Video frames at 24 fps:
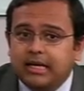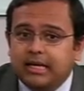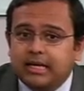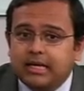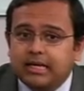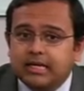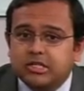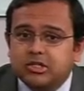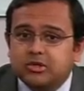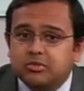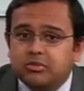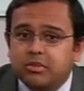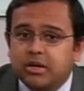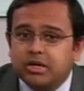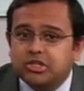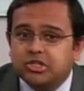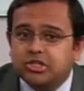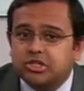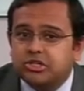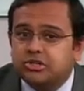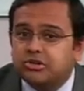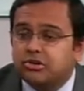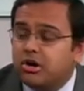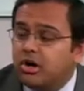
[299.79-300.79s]
it's much
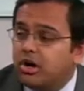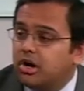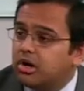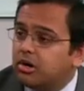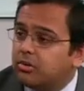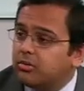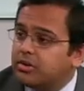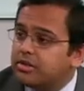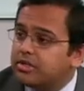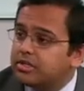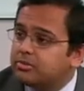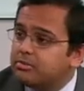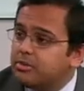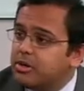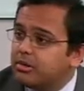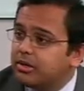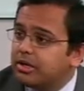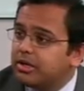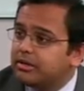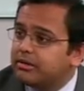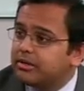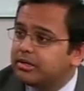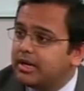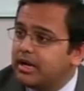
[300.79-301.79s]
stronger with
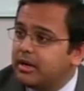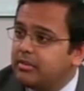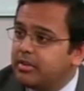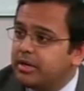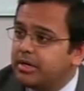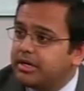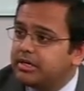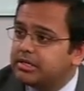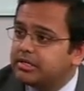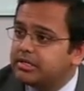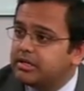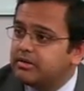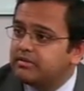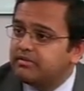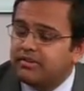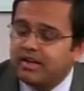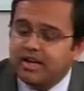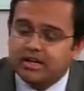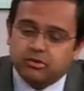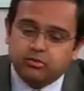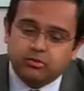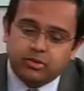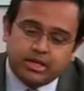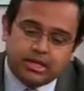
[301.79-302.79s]
smoking or diabetes. In
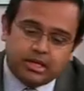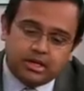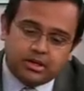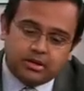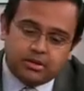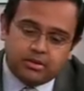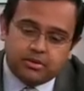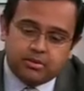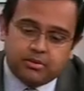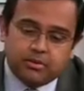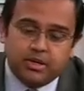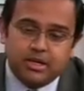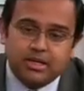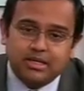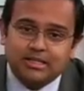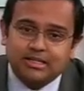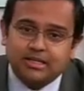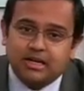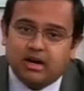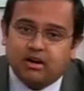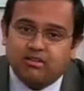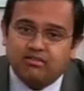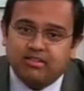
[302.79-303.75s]
fact, we can go through an entire